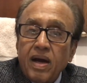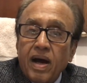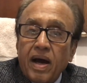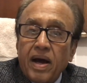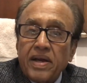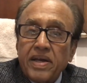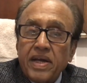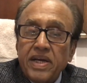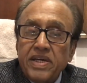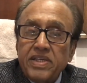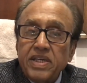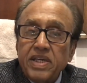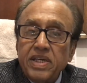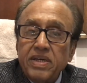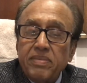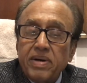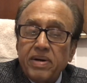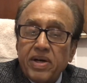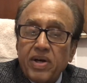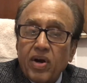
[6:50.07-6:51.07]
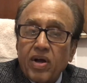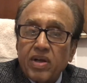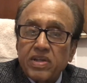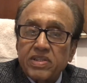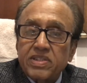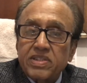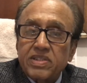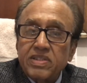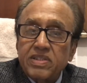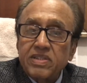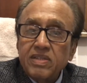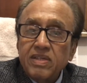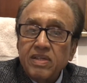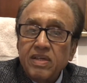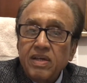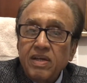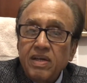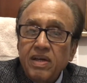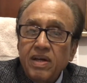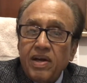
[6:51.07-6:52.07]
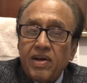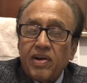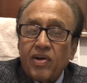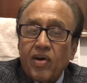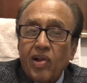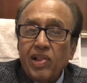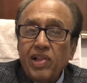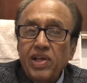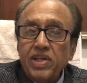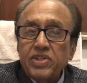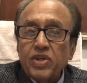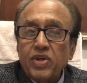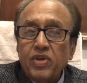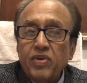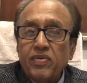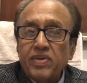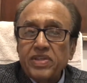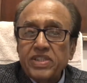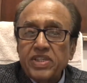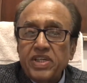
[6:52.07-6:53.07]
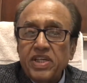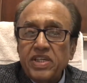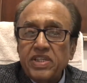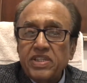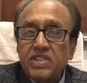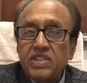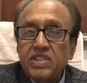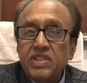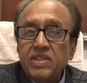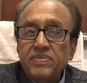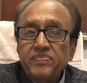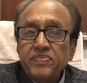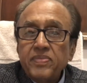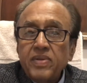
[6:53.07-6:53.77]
IIT in Madras, in all these universities,